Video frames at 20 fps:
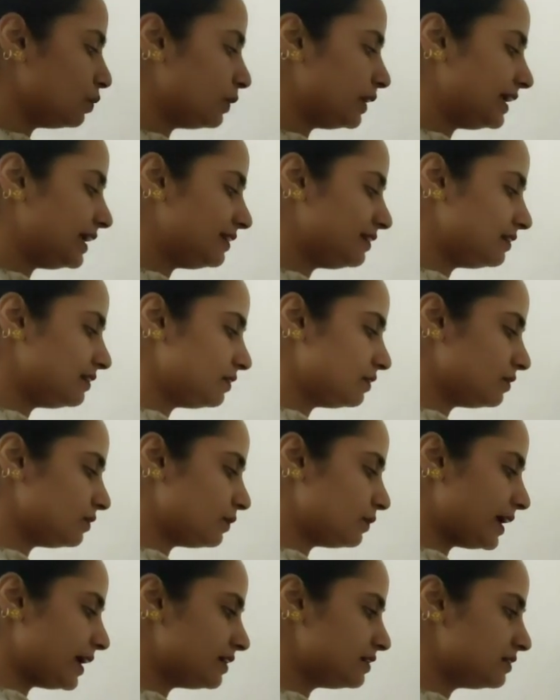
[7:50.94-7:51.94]
In
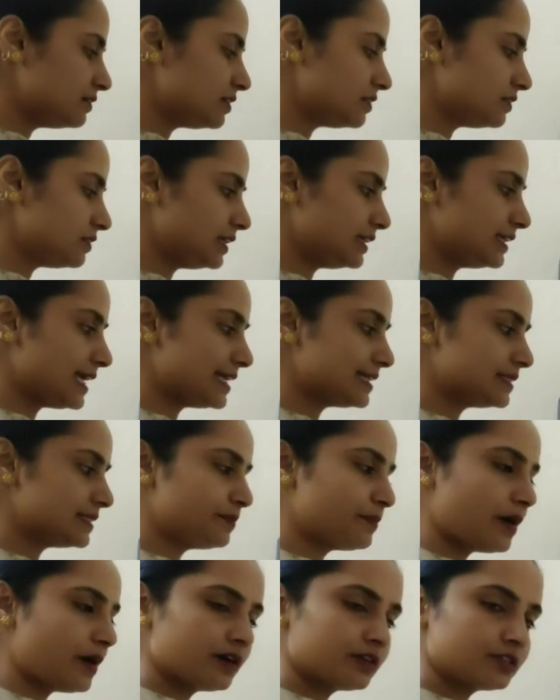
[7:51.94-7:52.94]
went, it has the
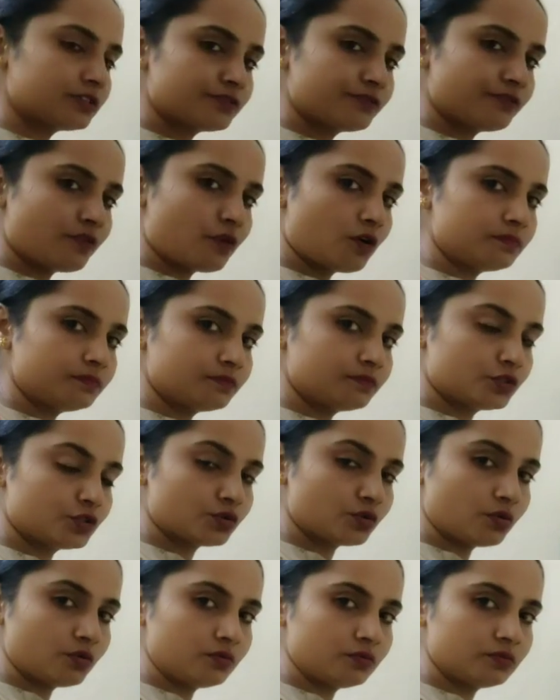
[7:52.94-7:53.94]
past form,
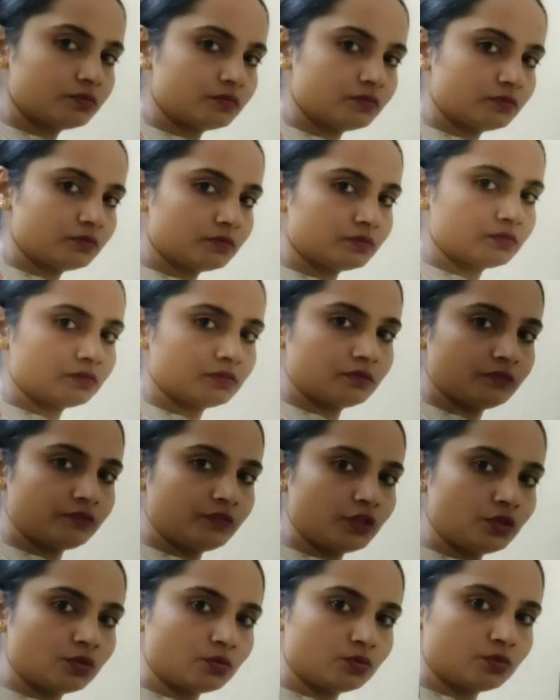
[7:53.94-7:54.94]
so we
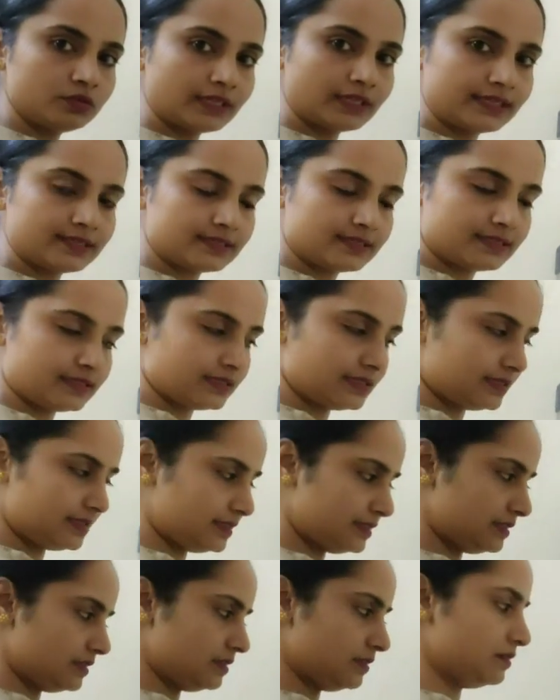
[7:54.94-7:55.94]
know that
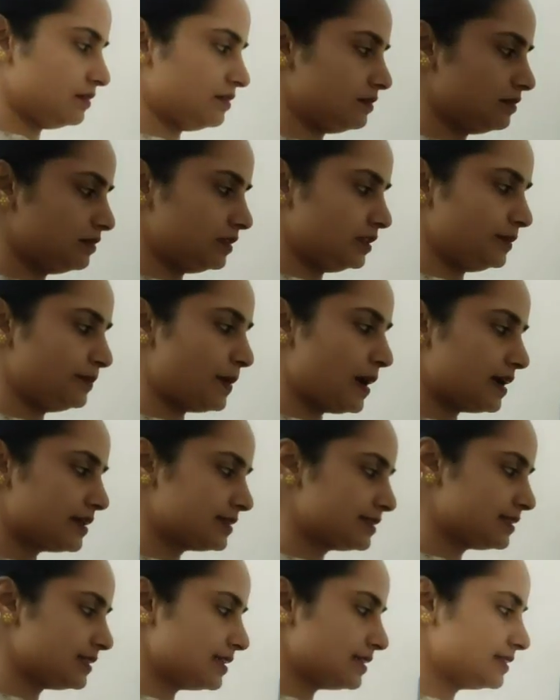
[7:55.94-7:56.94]
it's the
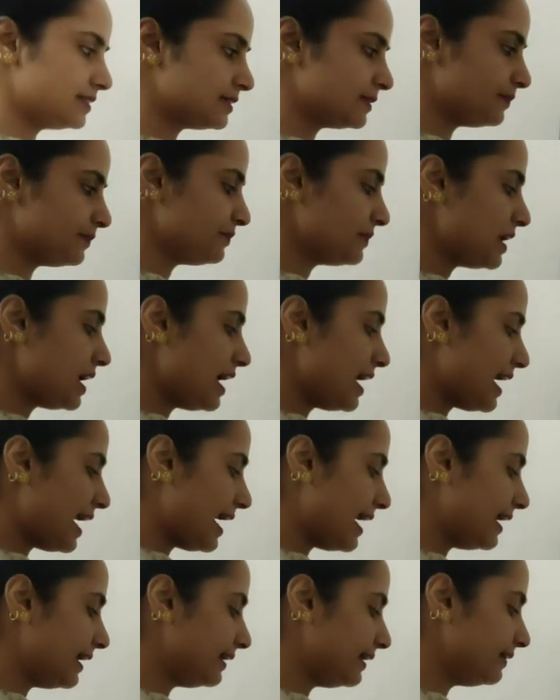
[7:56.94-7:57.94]
past tense.
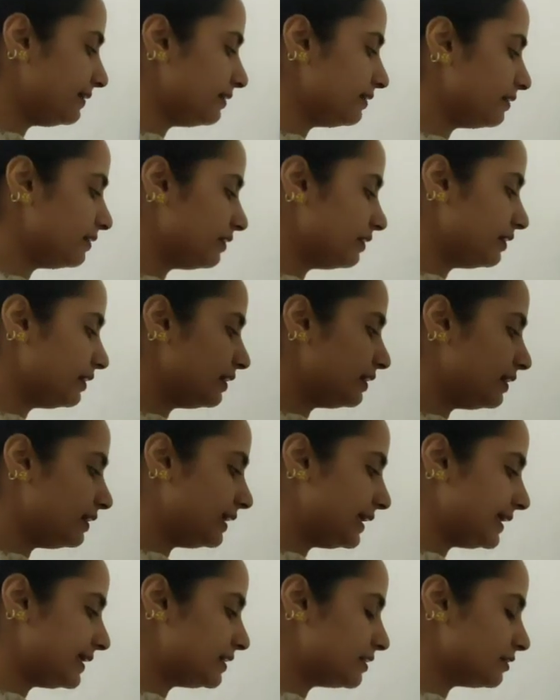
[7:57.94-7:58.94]
And
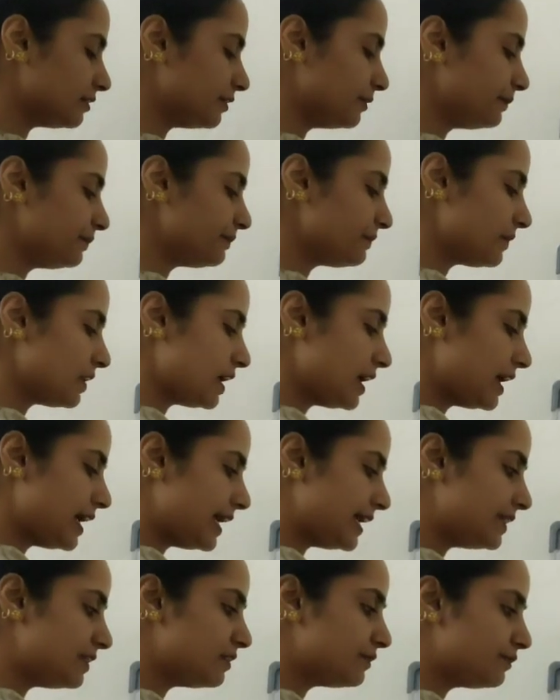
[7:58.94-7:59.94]
later,
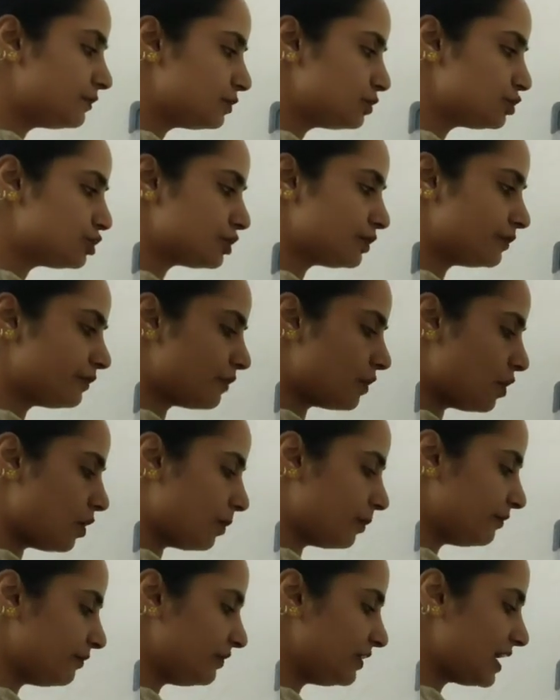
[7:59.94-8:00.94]
in the future form,
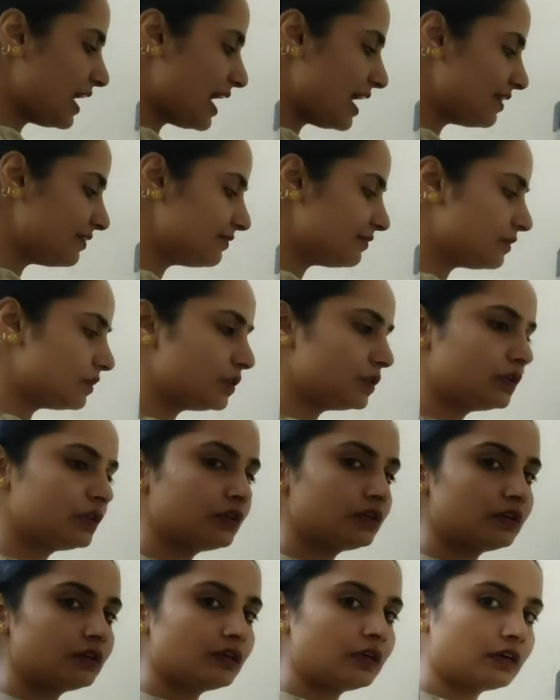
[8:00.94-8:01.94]
we have
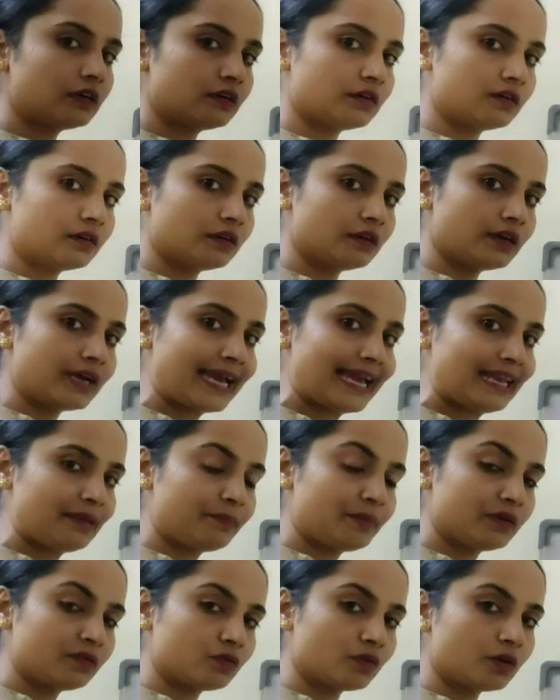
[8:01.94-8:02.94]
the
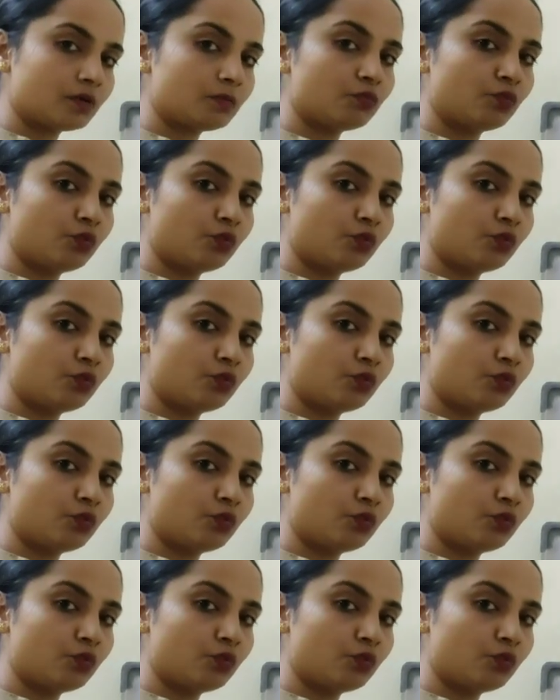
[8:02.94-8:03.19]
helping verb